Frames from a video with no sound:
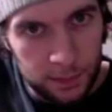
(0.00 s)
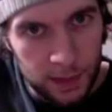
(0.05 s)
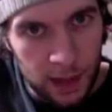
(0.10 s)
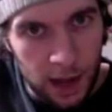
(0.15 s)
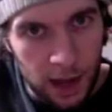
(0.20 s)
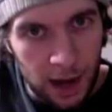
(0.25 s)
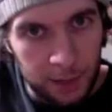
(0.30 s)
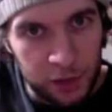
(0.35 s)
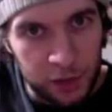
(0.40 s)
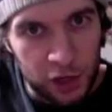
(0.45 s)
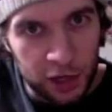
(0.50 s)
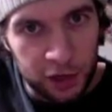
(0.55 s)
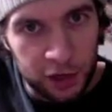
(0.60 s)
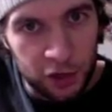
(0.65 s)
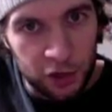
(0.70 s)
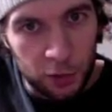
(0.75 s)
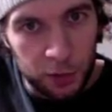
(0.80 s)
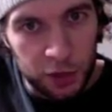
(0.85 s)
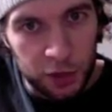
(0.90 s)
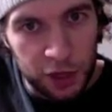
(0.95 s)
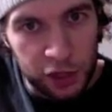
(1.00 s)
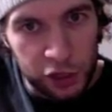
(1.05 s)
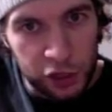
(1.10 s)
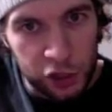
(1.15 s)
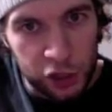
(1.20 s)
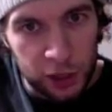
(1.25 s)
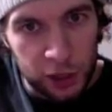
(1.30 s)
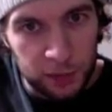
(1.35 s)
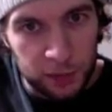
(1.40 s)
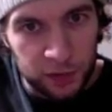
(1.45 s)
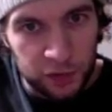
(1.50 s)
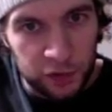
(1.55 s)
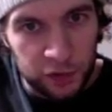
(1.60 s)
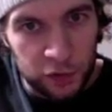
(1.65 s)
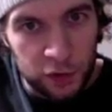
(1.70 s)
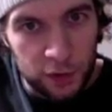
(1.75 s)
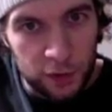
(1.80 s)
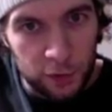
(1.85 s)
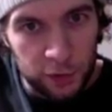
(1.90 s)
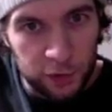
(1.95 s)
I'm checking the relationships in
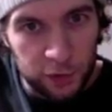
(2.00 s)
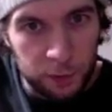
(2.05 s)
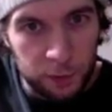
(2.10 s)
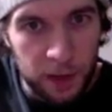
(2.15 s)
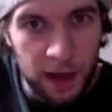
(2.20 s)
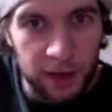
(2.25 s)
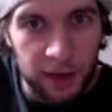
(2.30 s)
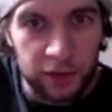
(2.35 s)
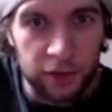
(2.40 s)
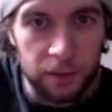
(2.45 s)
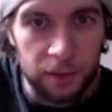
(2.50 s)
two different spots.